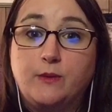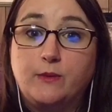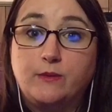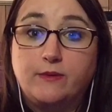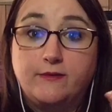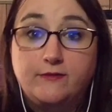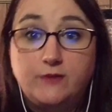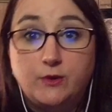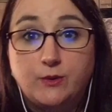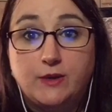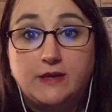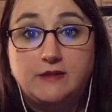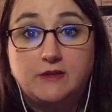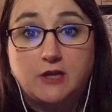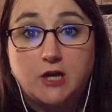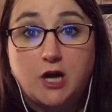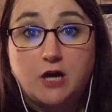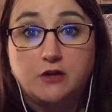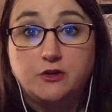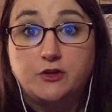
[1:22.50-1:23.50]
we were reviewing the
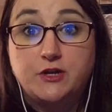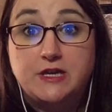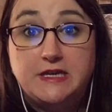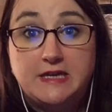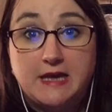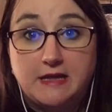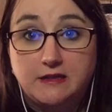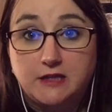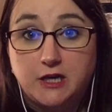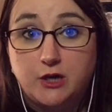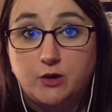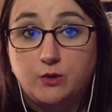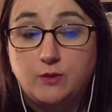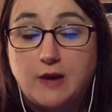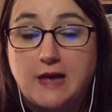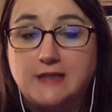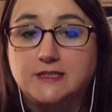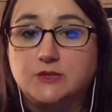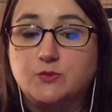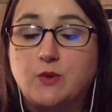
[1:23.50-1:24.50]
color yellow,
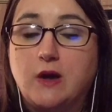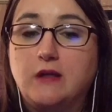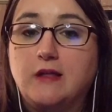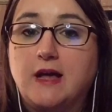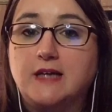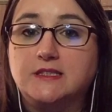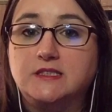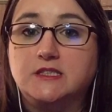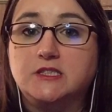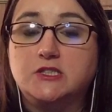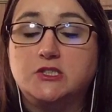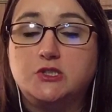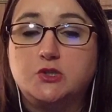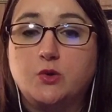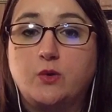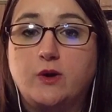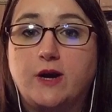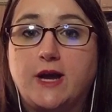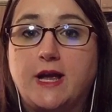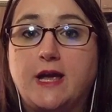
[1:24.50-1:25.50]
as well as the
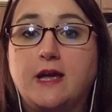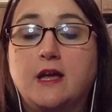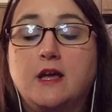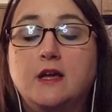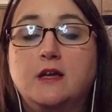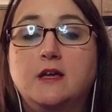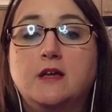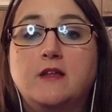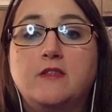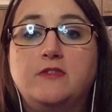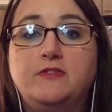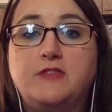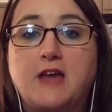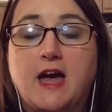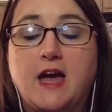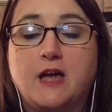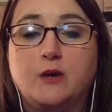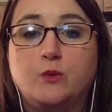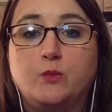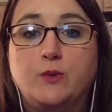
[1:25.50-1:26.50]
story
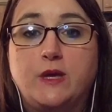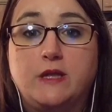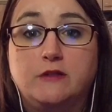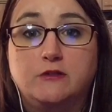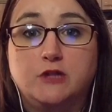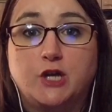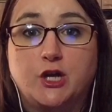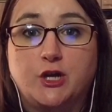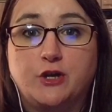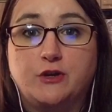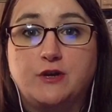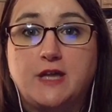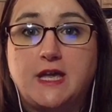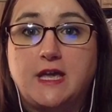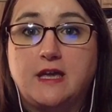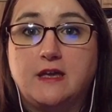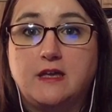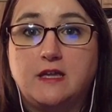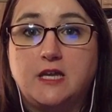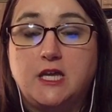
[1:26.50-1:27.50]
that we learn
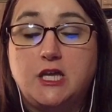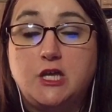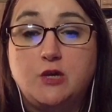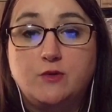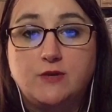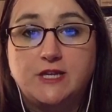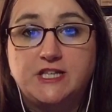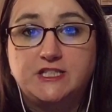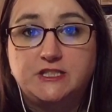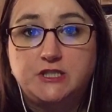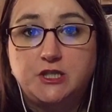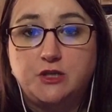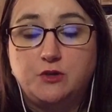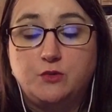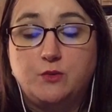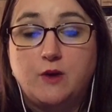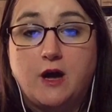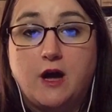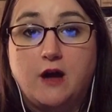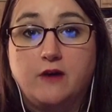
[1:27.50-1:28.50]
in Unit
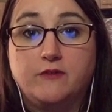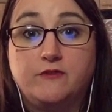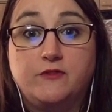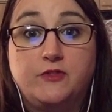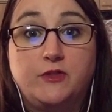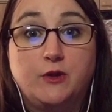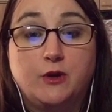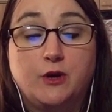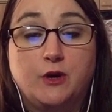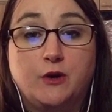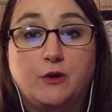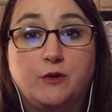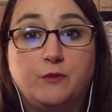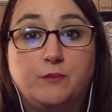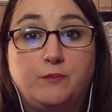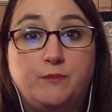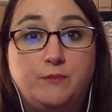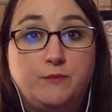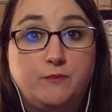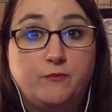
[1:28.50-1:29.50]
2 of the
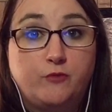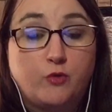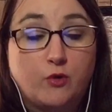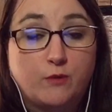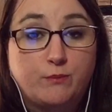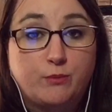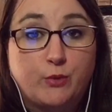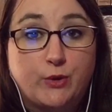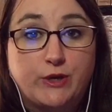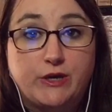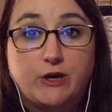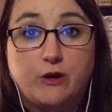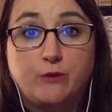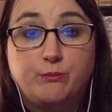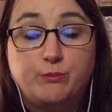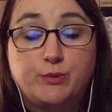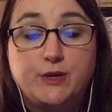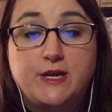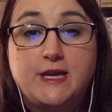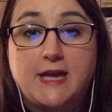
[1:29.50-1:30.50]

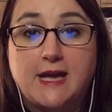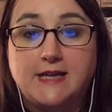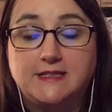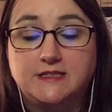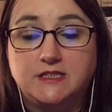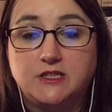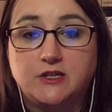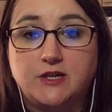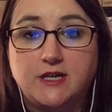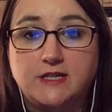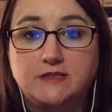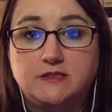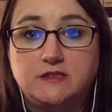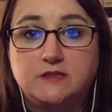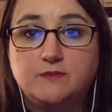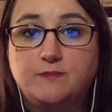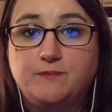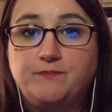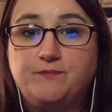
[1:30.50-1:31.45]
4.0 Pre-K series.